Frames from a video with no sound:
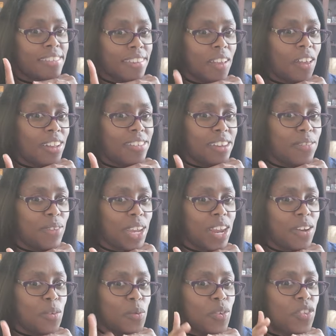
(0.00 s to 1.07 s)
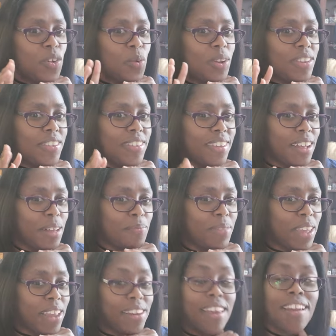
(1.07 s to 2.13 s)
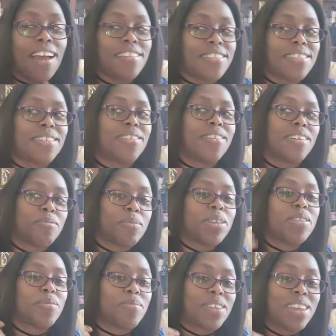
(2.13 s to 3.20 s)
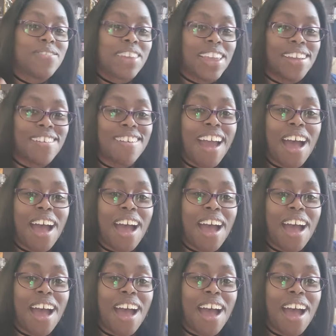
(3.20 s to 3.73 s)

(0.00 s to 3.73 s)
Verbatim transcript: saw David Hayter was doing something, and I still love me some David Hayter.